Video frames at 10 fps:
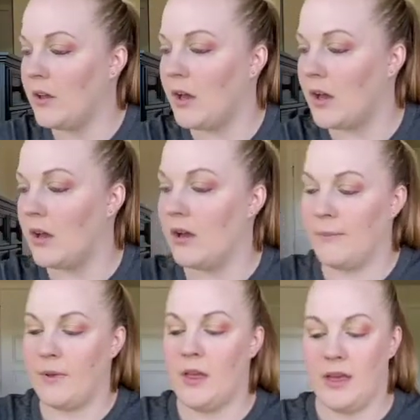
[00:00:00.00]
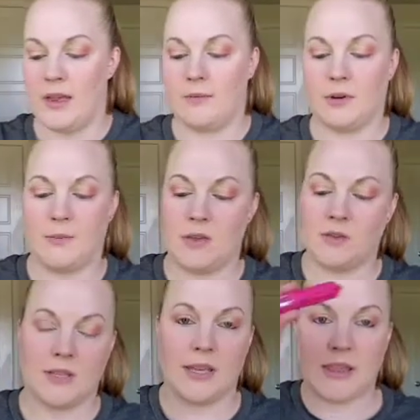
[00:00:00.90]
and I'm gonna be
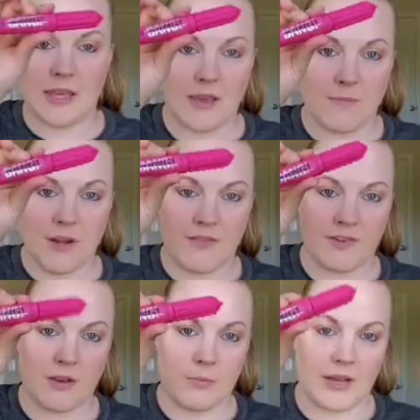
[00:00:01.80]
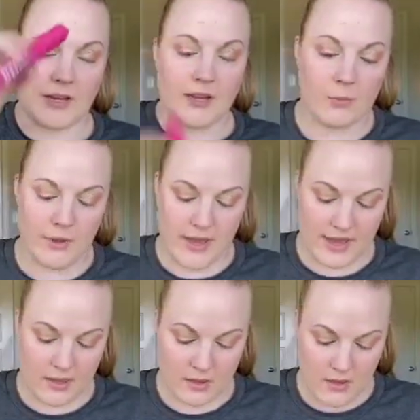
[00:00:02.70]
using the Benefit Bad Gal
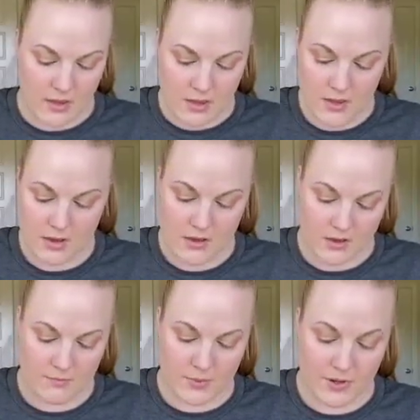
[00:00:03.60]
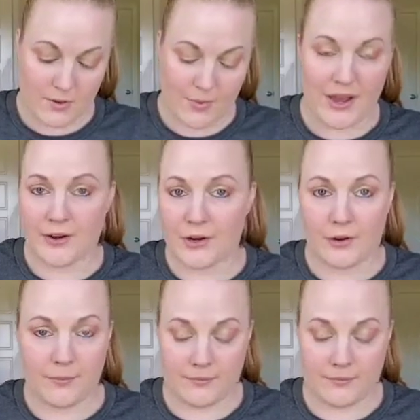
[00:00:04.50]
Bang Bigger Batter